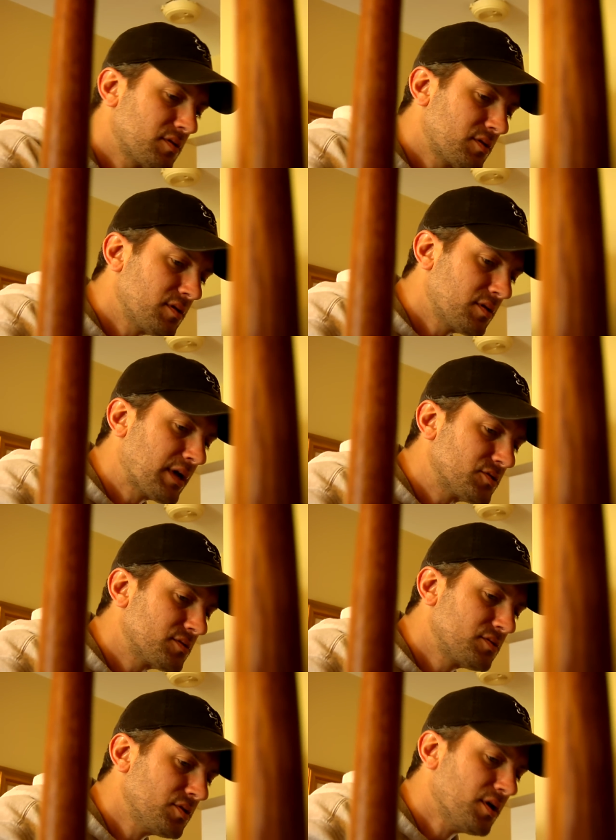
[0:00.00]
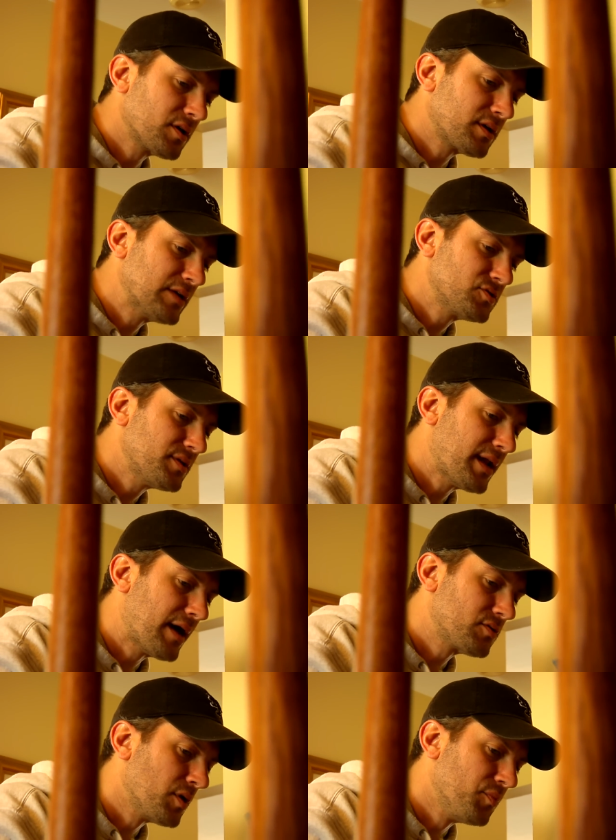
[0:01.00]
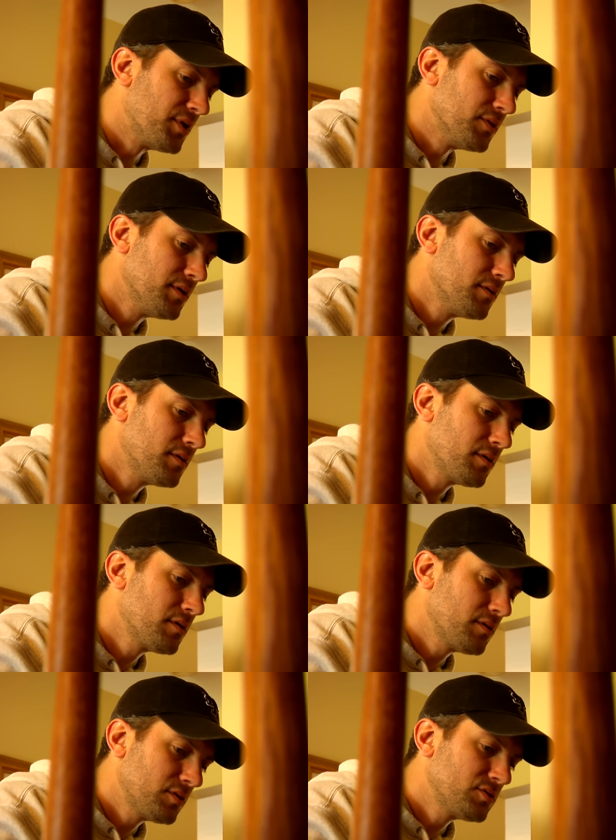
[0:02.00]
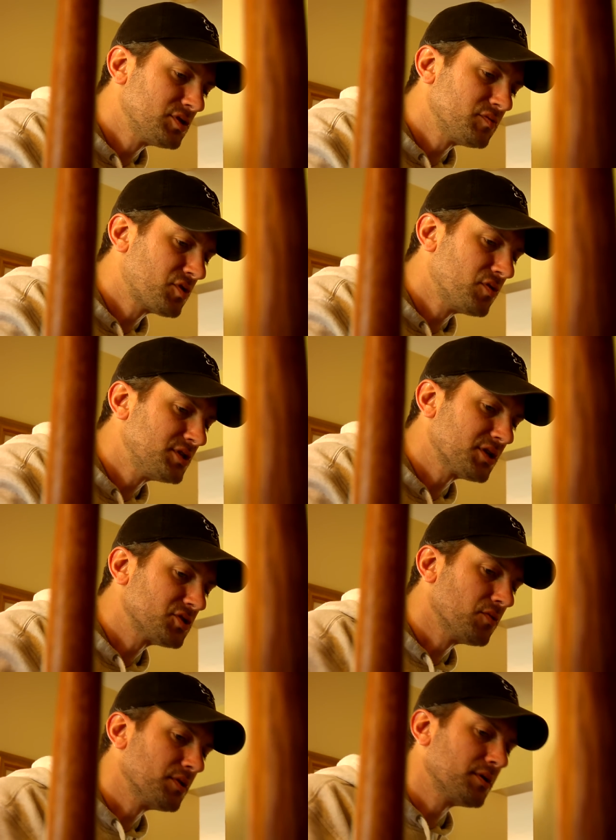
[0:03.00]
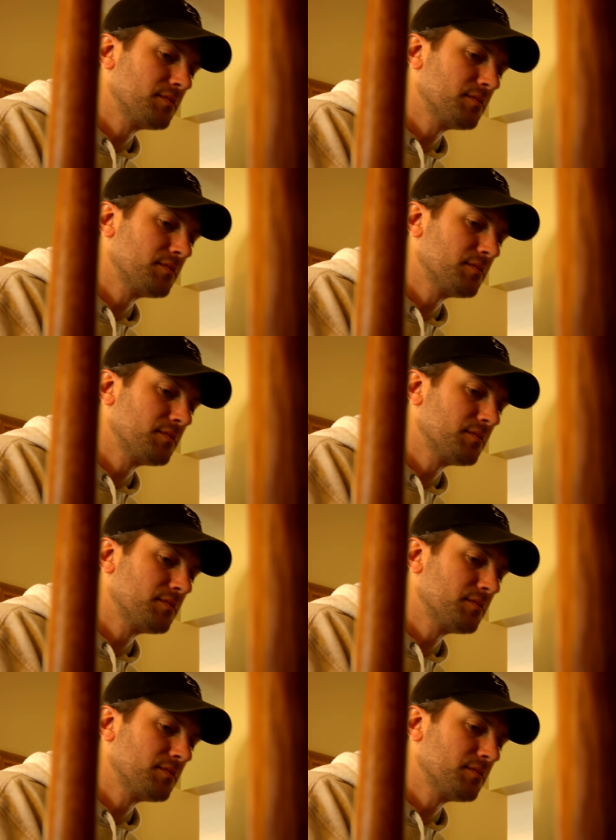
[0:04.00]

B. Cancel, no, no, cancel that out. Boxes aren't so stable, so just thirty-six on it.